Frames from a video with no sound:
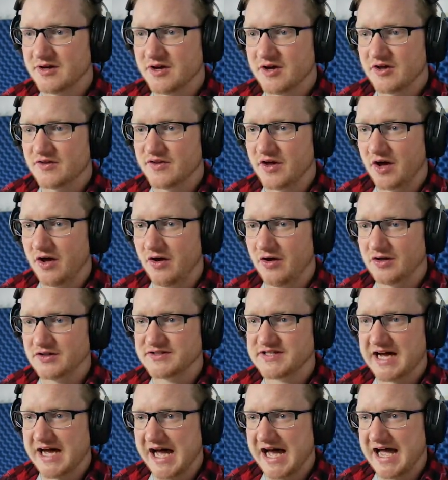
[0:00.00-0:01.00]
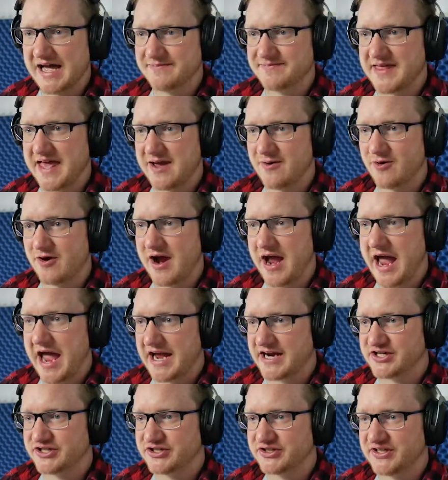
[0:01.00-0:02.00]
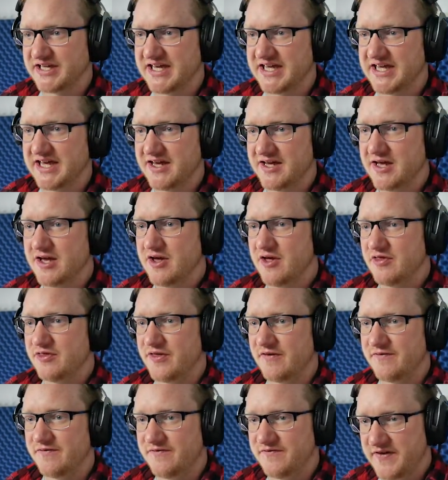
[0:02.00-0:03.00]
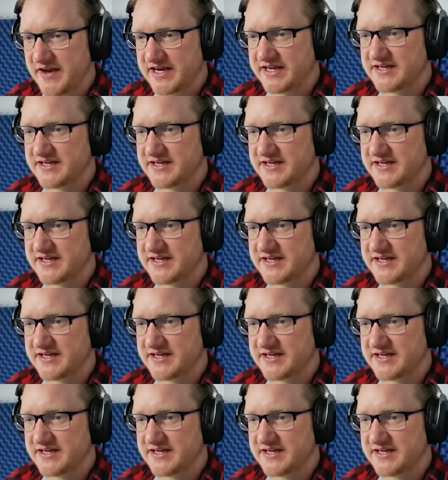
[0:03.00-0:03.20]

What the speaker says: the whole time they were actually the